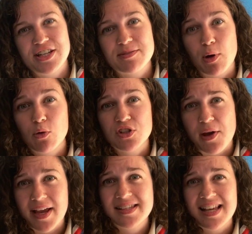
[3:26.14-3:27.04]
but also
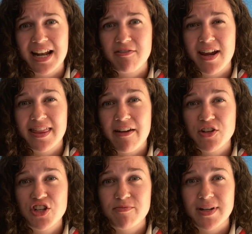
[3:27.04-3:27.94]
accelerate their
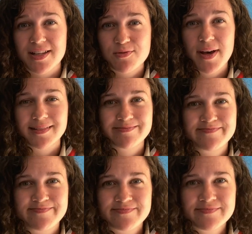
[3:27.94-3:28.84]
achievement as well.
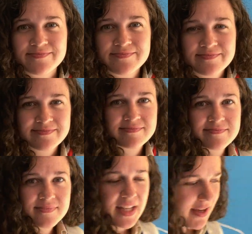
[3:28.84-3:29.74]
Yeah.